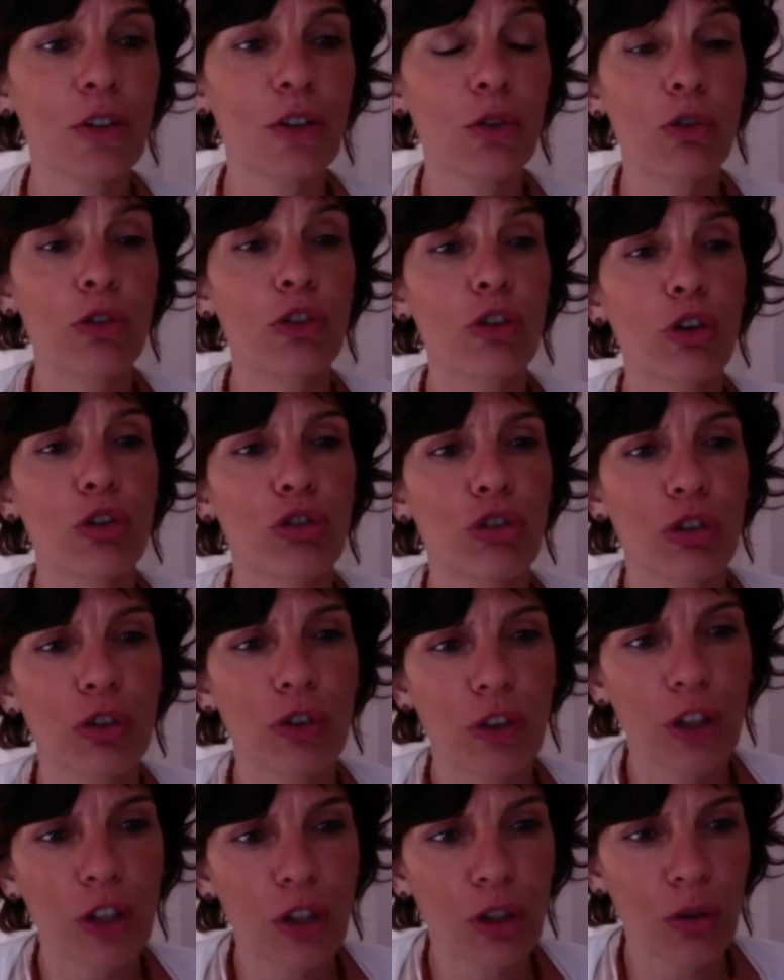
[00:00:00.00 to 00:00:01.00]
to social
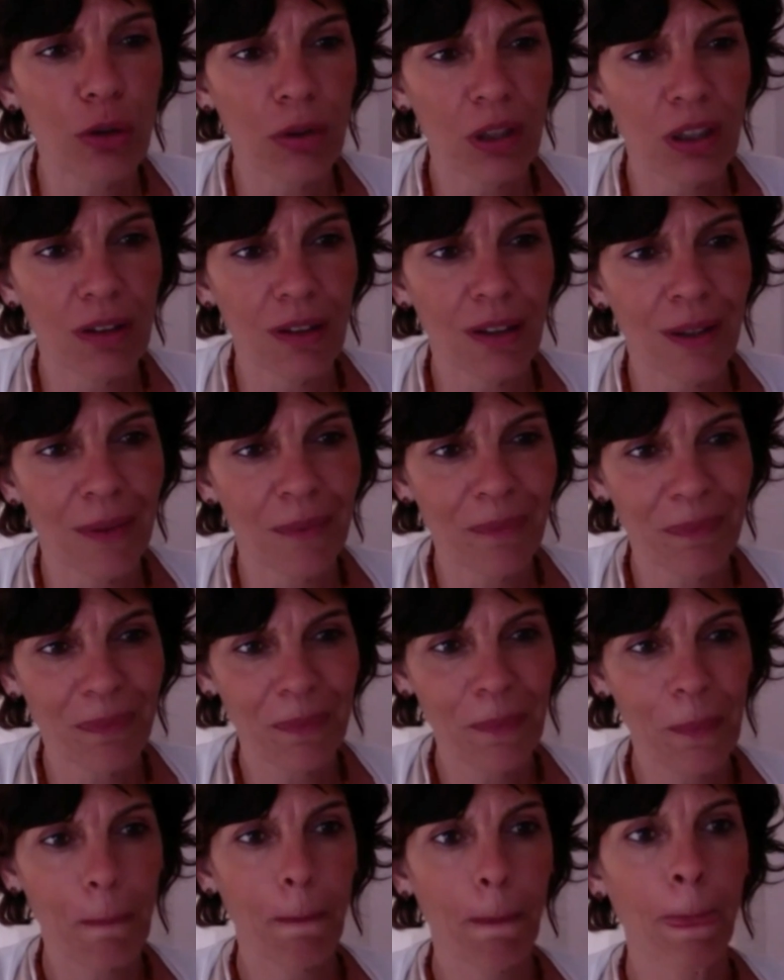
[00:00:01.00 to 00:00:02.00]
security.
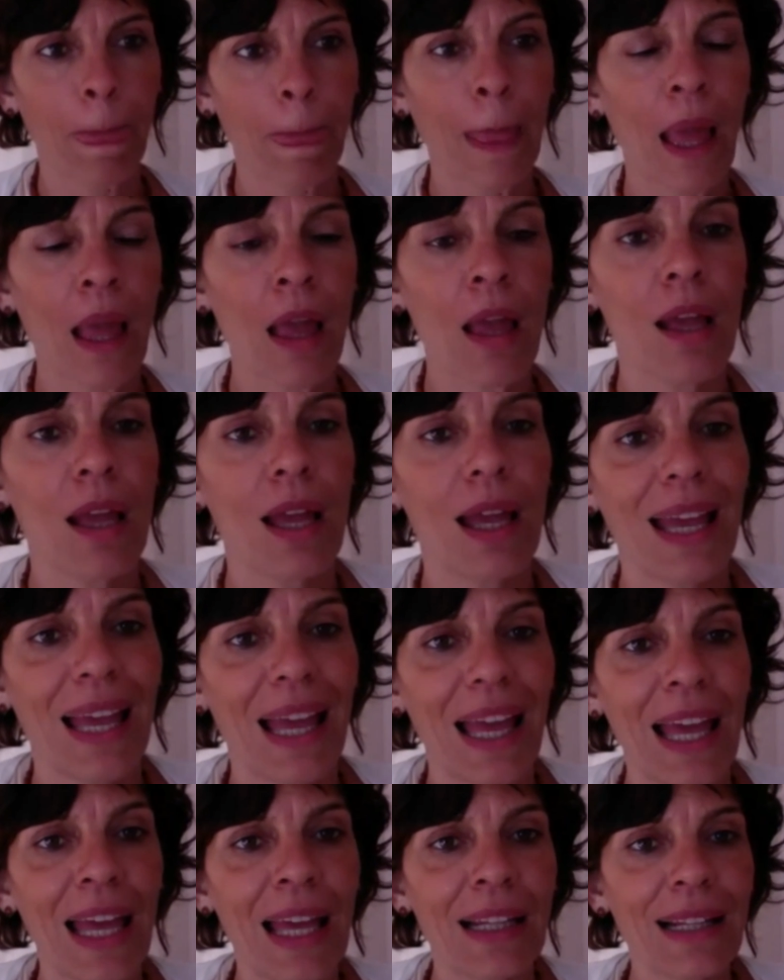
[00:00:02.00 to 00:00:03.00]

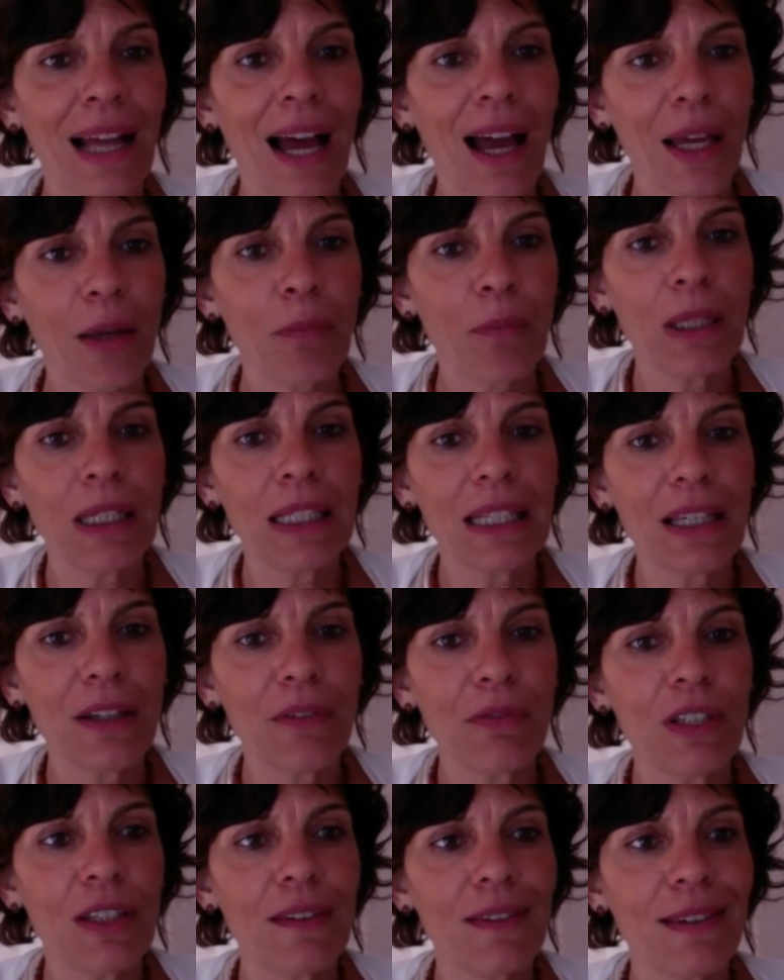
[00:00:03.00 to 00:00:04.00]
And I believe
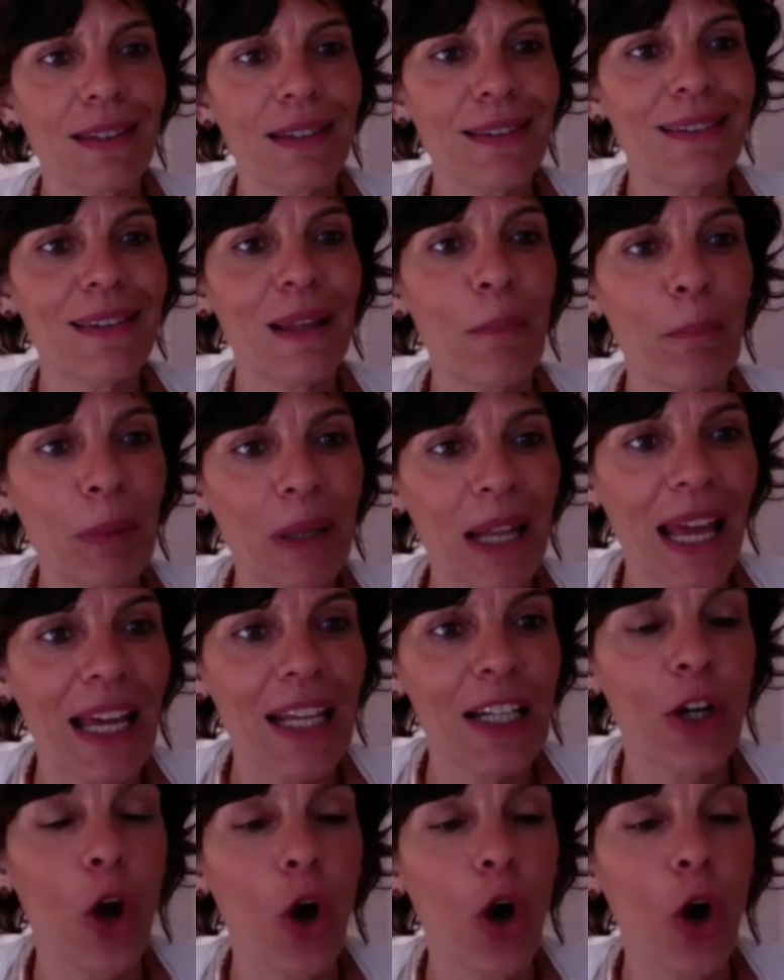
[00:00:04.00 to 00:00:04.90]
this is the planned